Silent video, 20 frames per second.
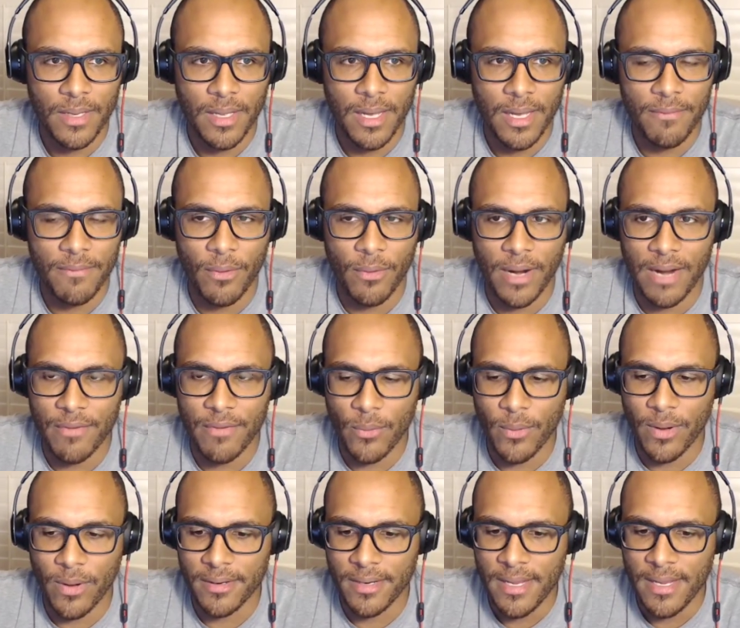uh, for
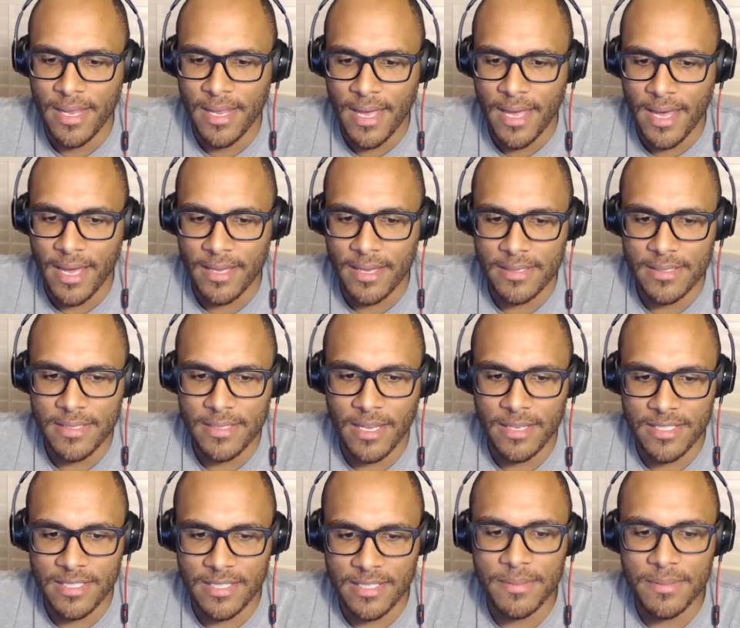everyone uh, uh
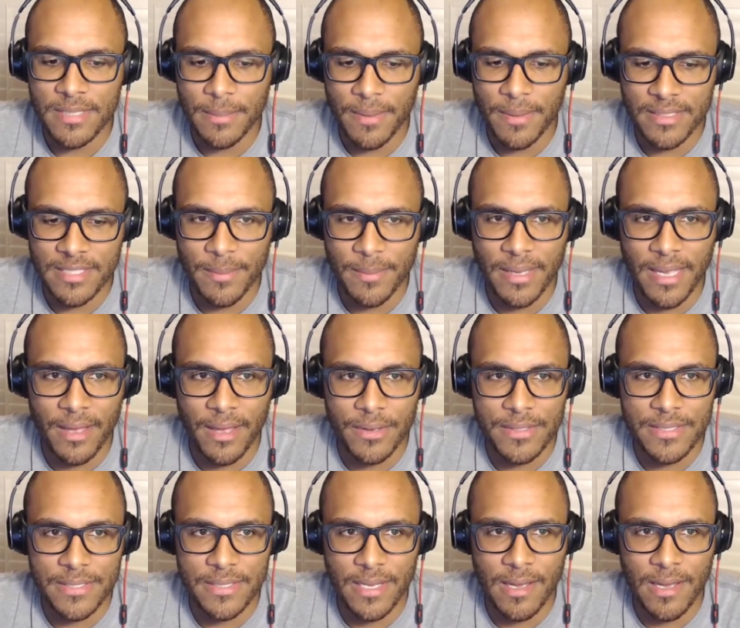something something
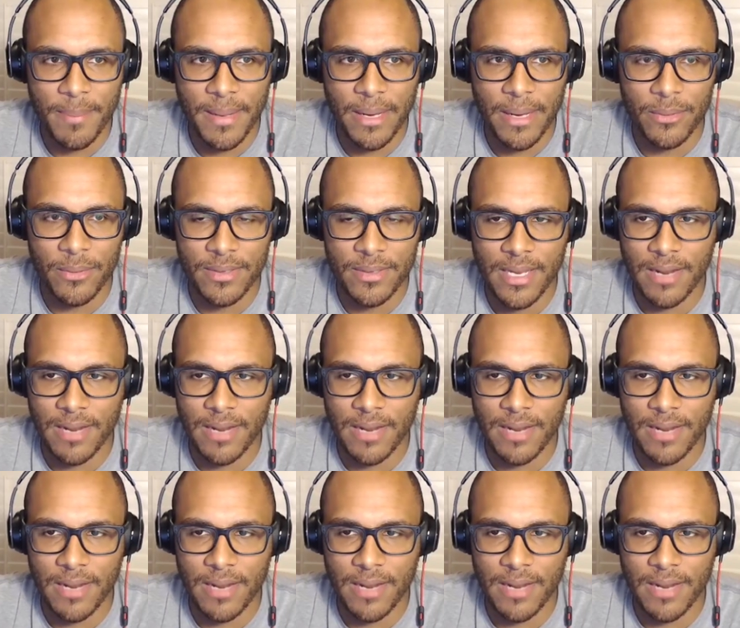else about